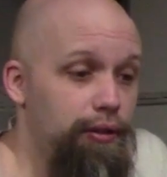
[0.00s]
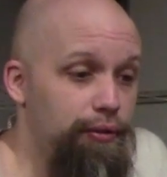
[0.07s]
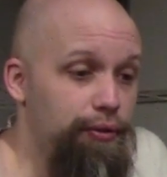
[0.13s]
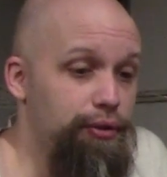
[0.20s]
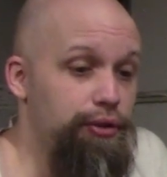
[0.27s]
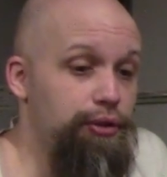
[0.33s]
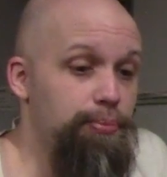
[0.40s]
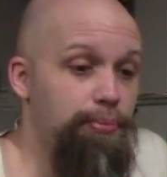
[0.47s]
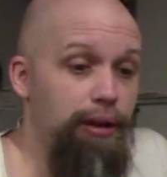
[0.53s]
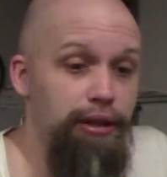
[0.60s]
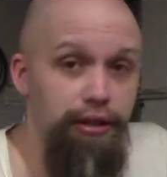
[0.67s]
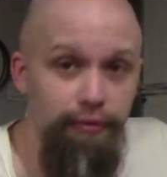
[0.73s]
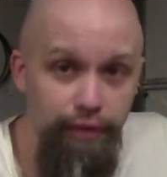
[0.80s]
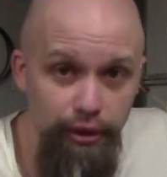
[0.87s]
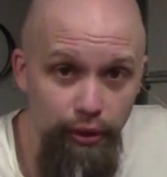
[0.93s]
versus
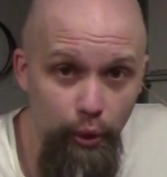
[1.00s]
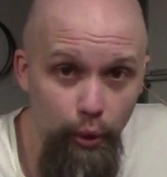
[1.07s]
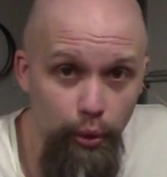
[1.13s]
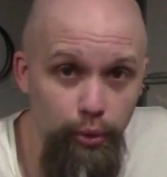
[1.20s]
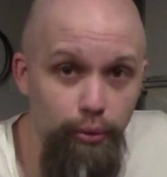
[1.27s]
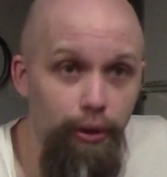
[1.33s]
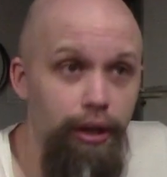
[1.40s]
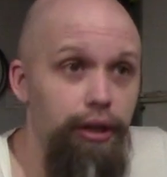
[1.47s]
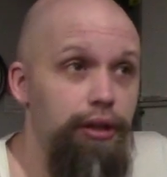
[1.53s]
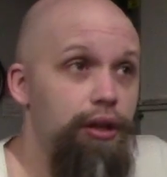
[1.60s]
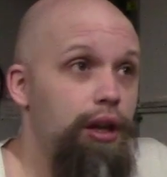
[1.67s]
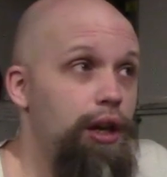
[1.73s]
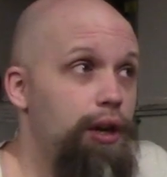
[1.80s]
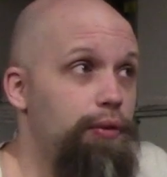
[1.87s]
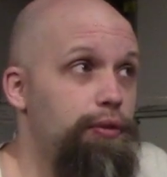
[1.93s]
price of an old one
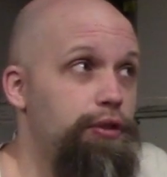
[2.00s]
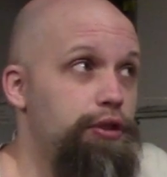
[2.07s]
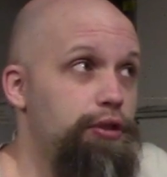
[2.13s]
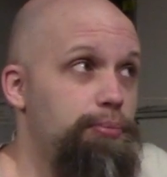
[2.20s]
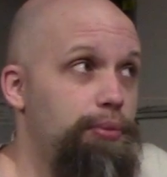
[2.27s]
versus